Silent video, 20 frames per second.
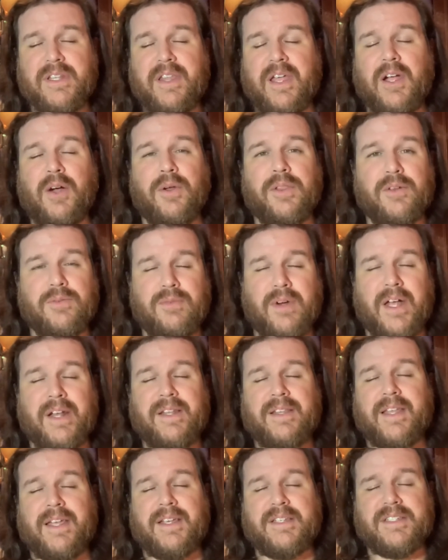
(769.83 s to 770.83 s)
They go on the run,
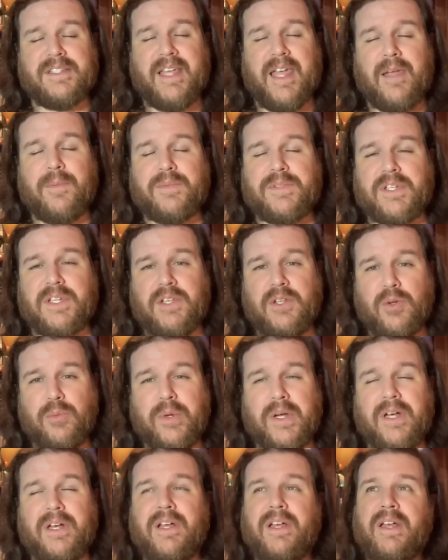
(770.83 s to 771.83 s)
and they escape to
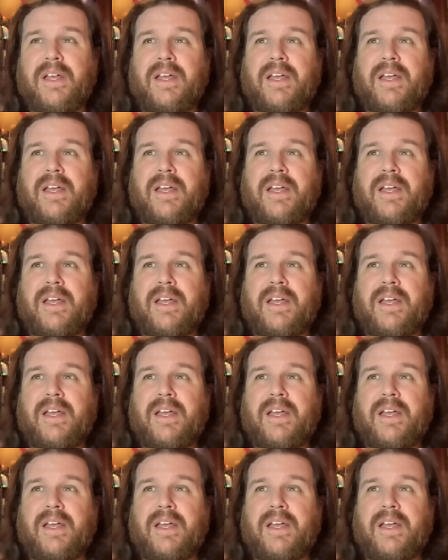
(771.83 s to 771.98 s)
Cuba,